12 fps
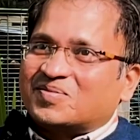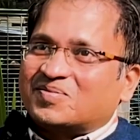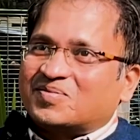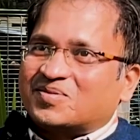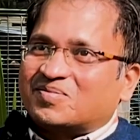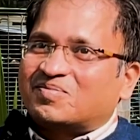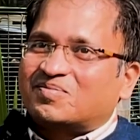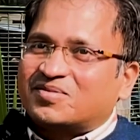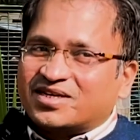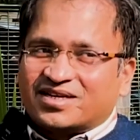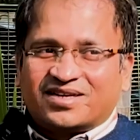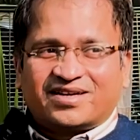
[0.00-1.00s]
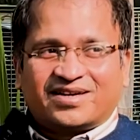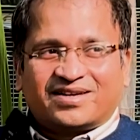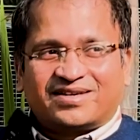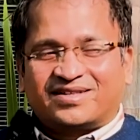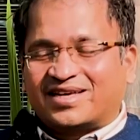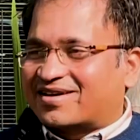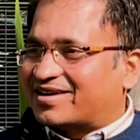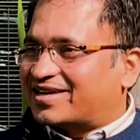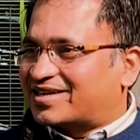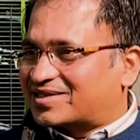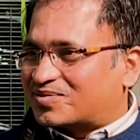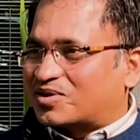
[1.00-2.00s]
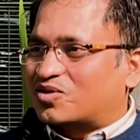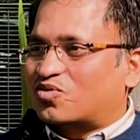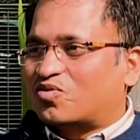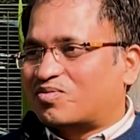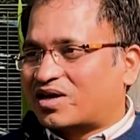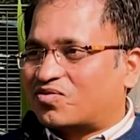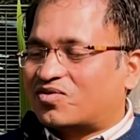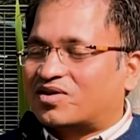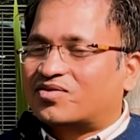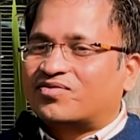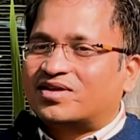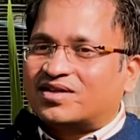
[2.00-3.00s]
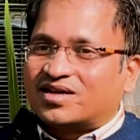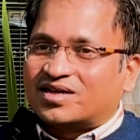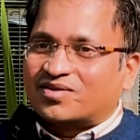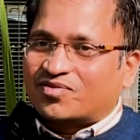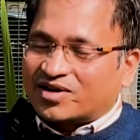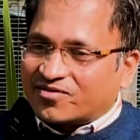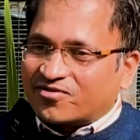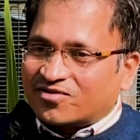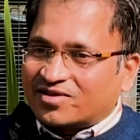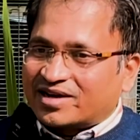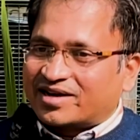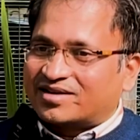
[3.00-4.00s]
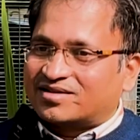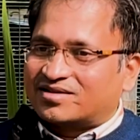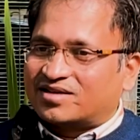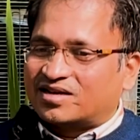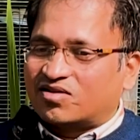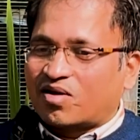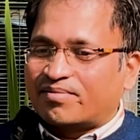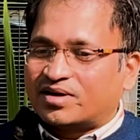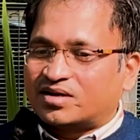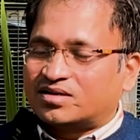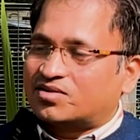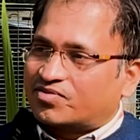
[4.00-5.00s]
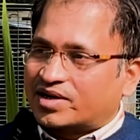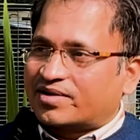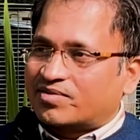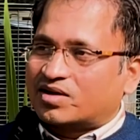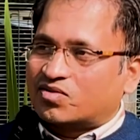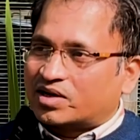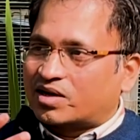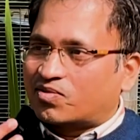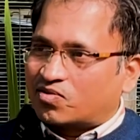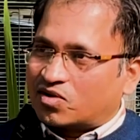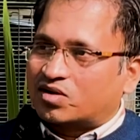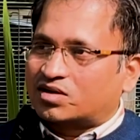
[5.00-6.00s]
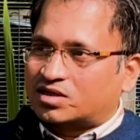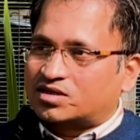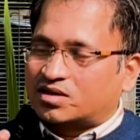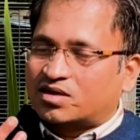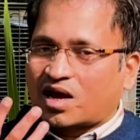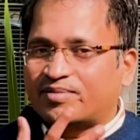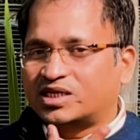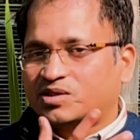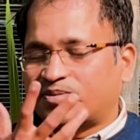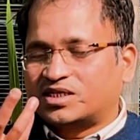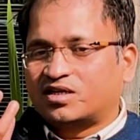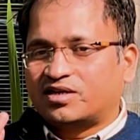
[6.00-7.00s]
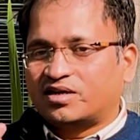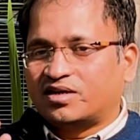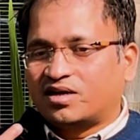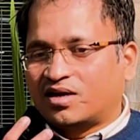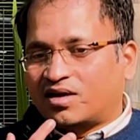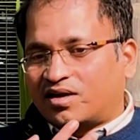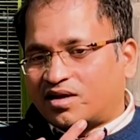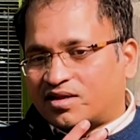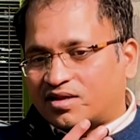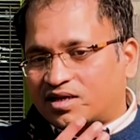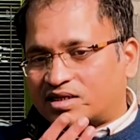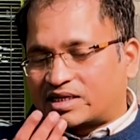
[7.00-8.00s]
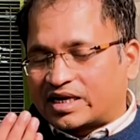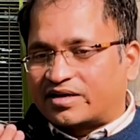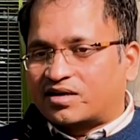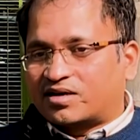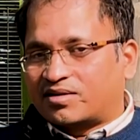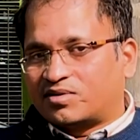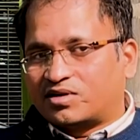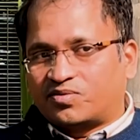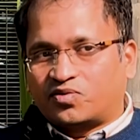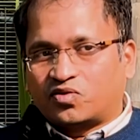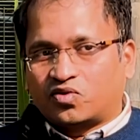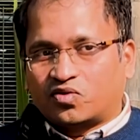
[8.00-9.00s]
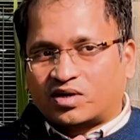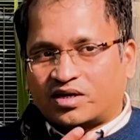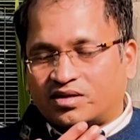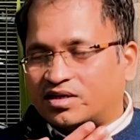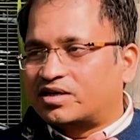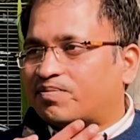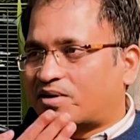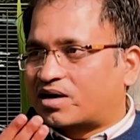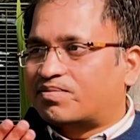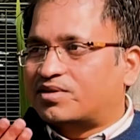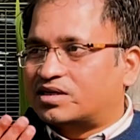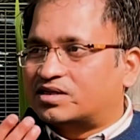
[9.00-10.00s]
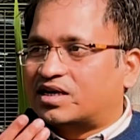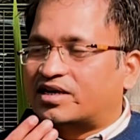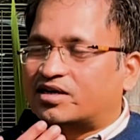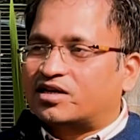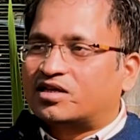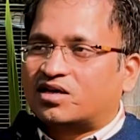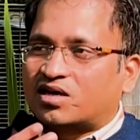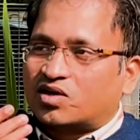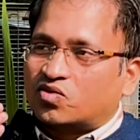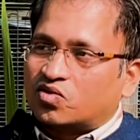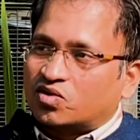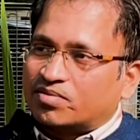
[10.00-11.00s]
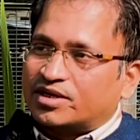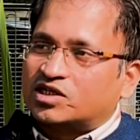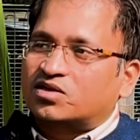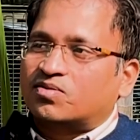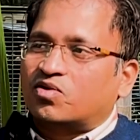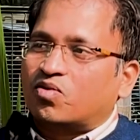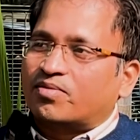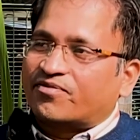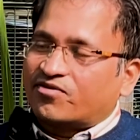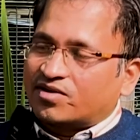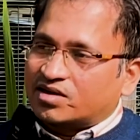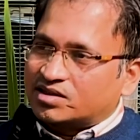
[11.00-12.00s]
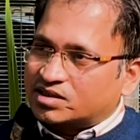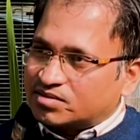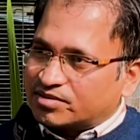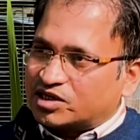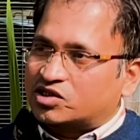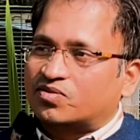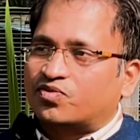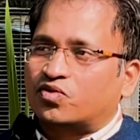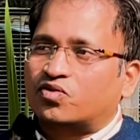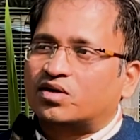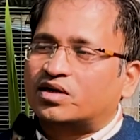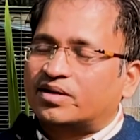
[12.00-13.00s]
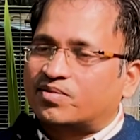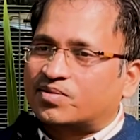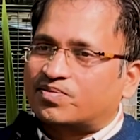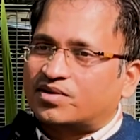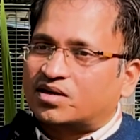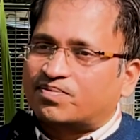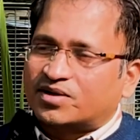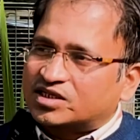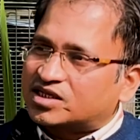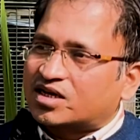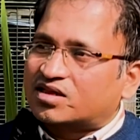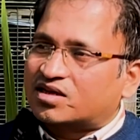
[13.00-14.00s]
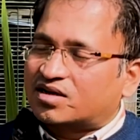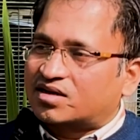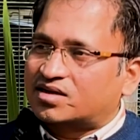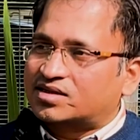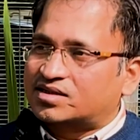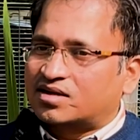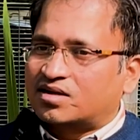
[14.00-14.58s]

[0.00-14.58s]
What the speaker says: me and the colleagues with whom I work with are wonderful, and the government, wherever we have worked, I mean, especially in the central level, if you look at the departments like Niti Aayog, Minister of Home Affairs, Minister of Rural Development, Panchayati Raj,